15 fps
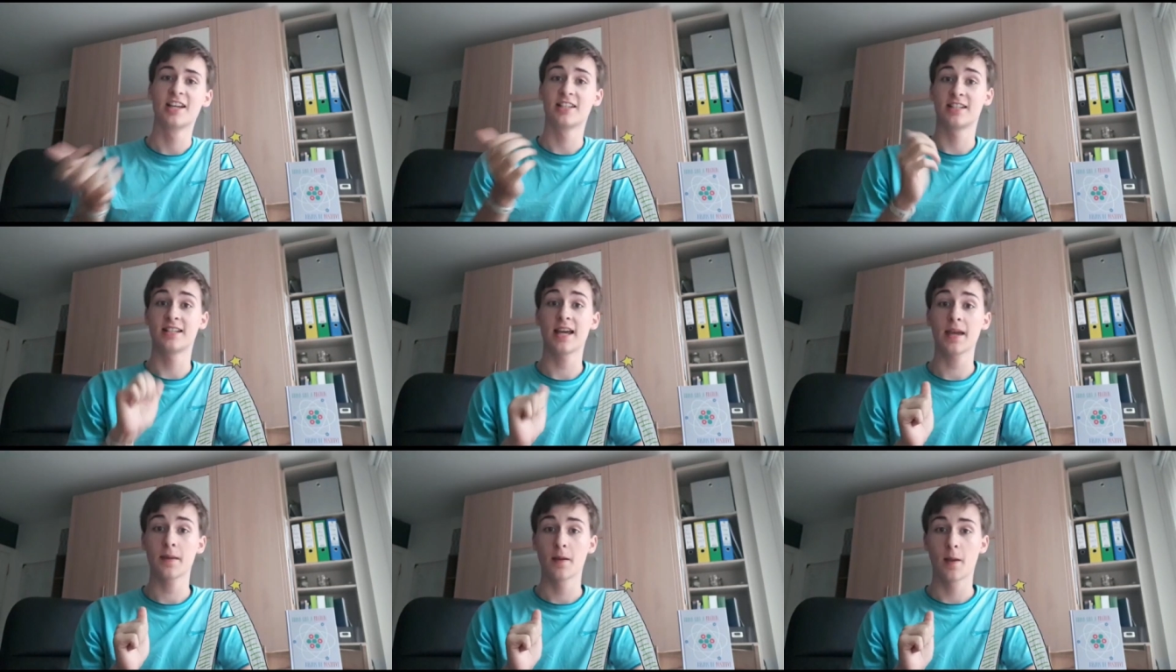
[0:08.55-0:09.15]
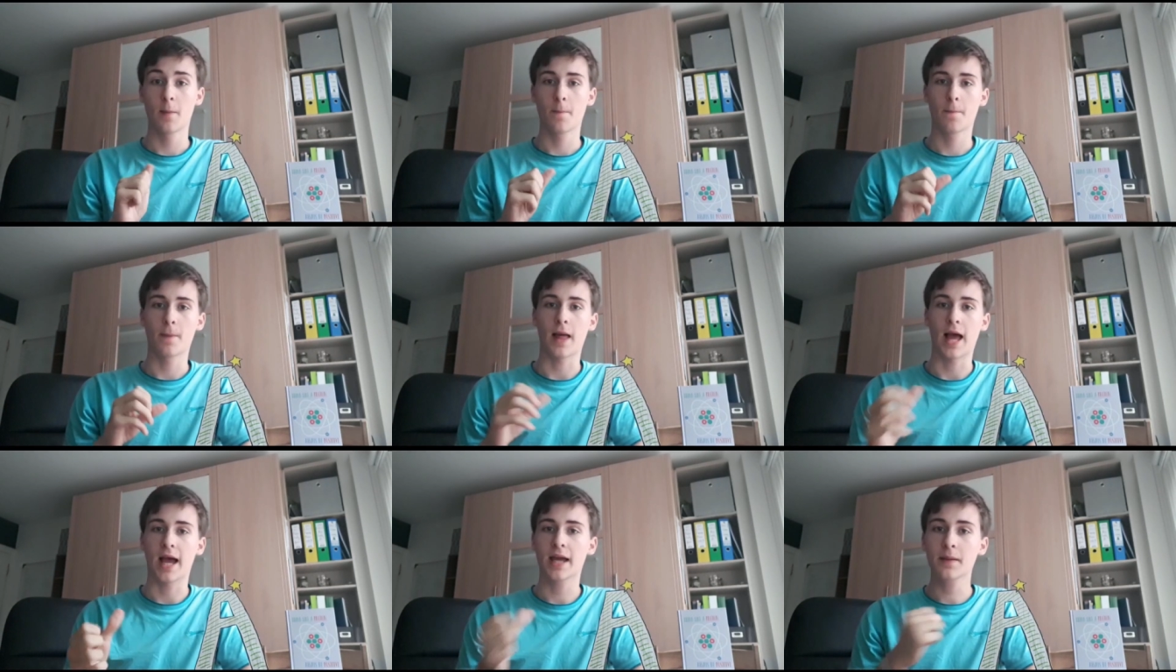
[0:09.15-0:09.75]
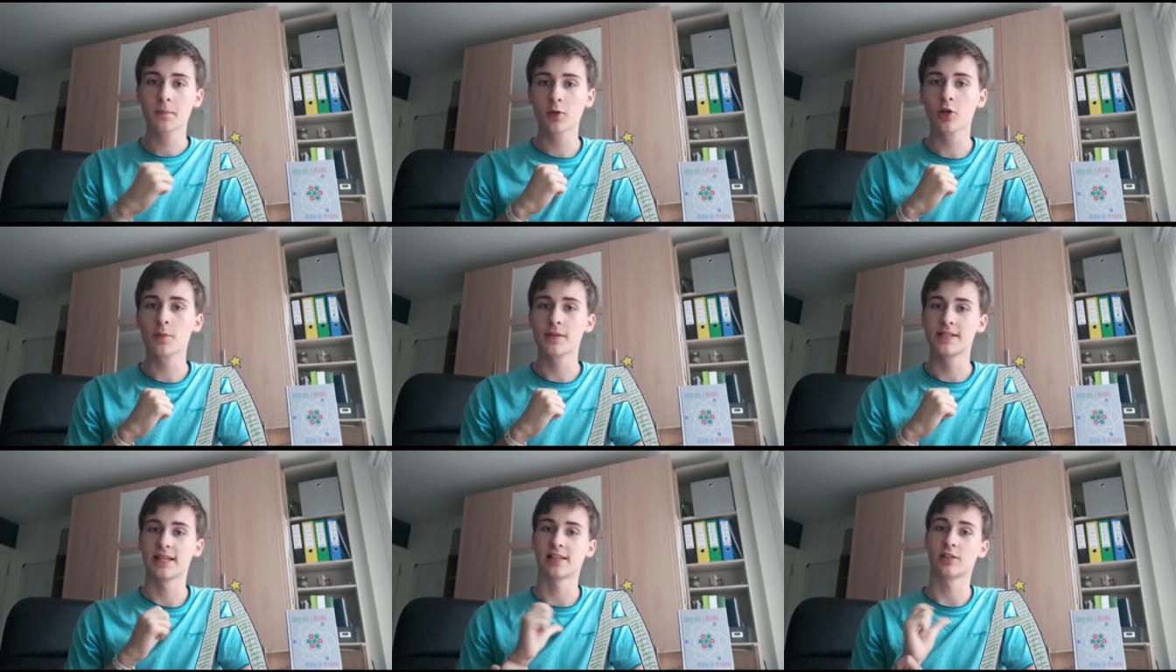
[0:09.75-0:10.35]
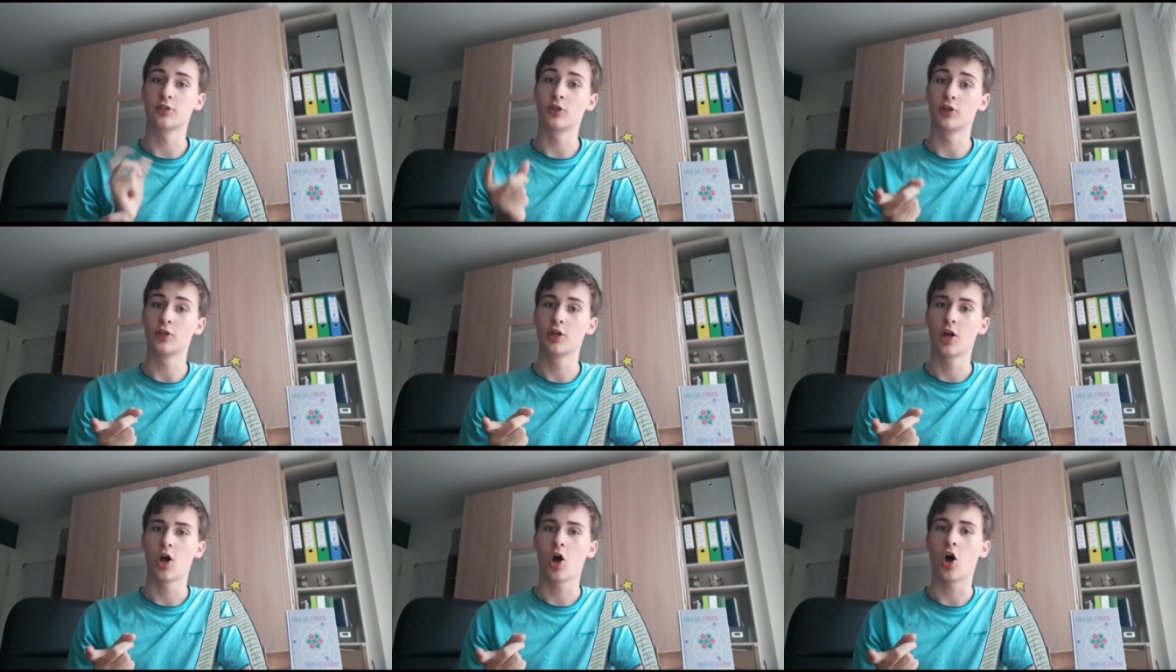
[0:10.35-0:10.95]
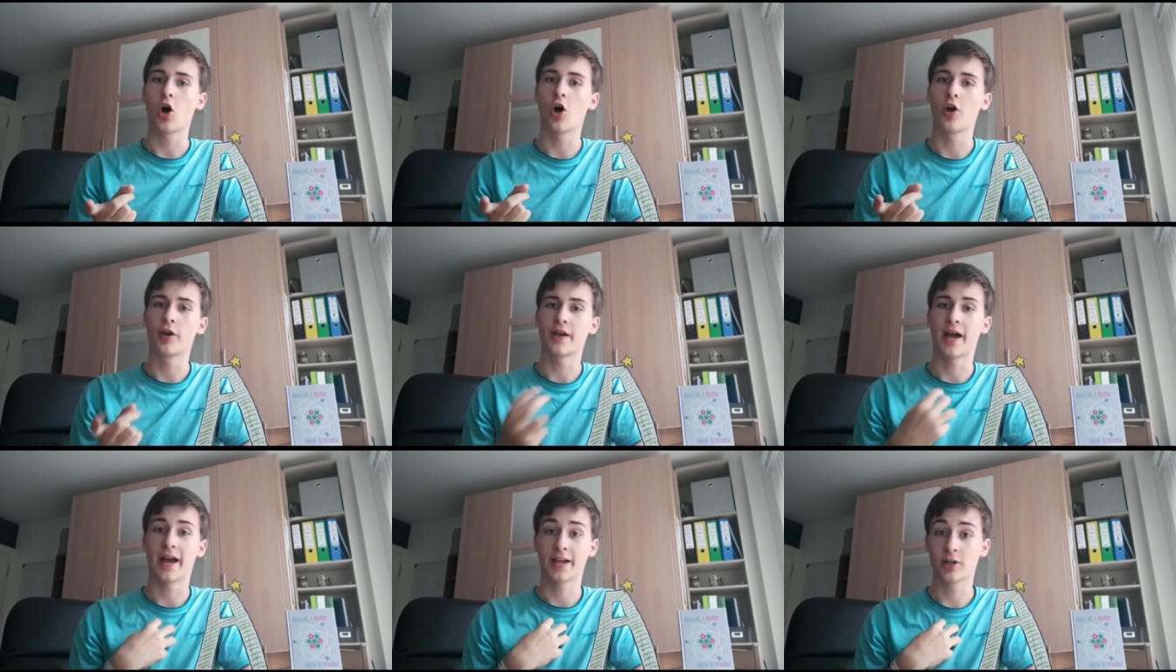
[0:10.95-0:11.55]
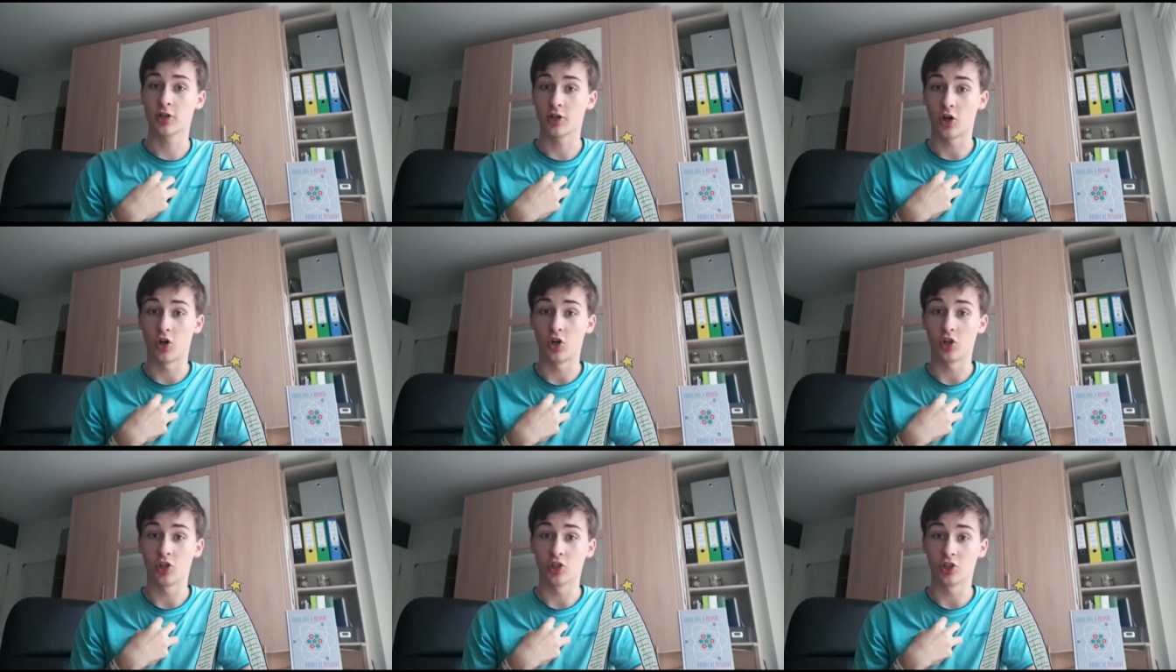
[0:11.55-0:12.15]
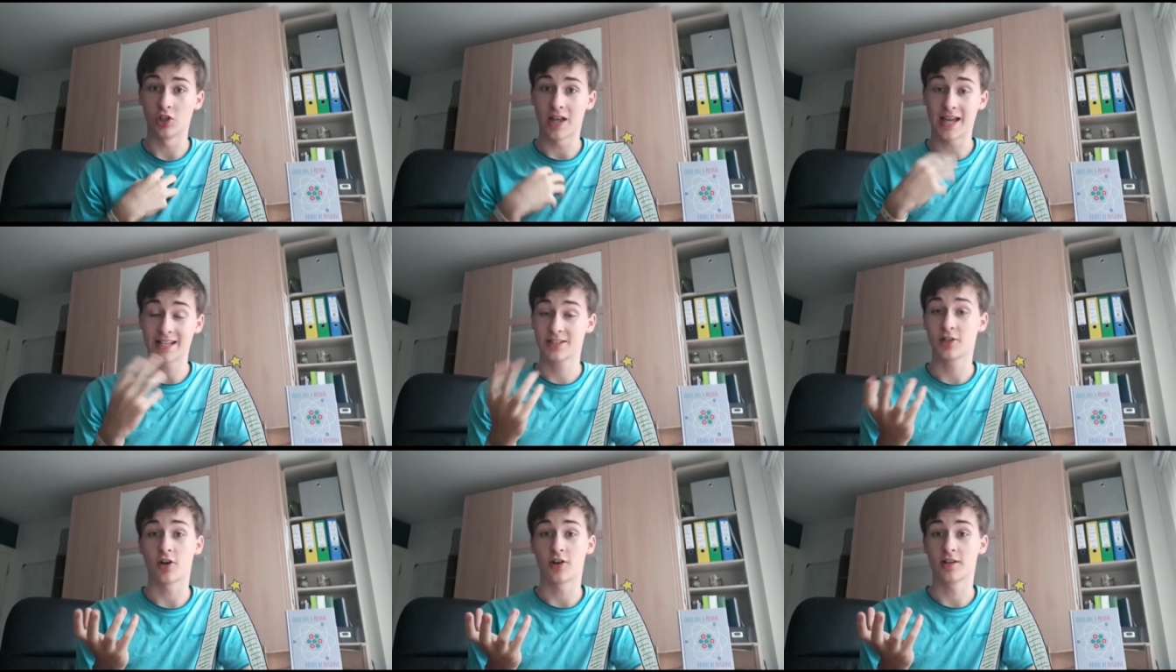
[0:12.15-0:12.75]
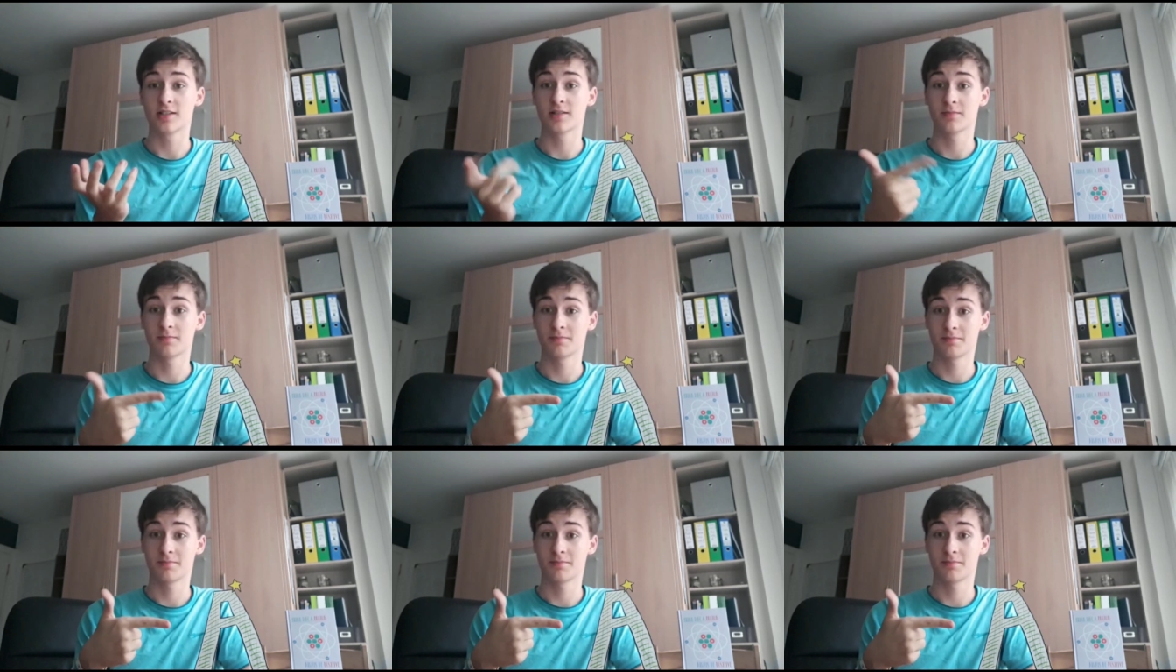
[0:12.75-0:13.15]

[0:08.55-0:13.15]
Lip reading: Today I'm going to be telling you how I got all A stars